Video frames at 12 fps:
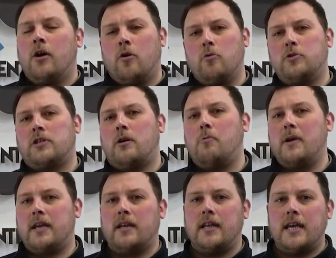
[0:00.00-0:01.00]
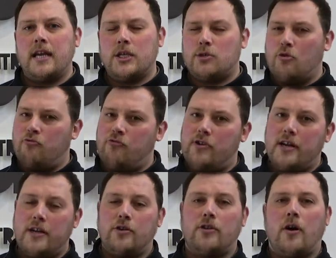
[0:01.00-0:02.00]
Also, we can adhere to a
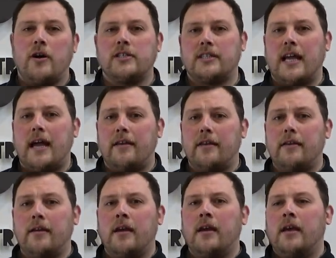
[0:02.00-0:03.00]
really good high standard.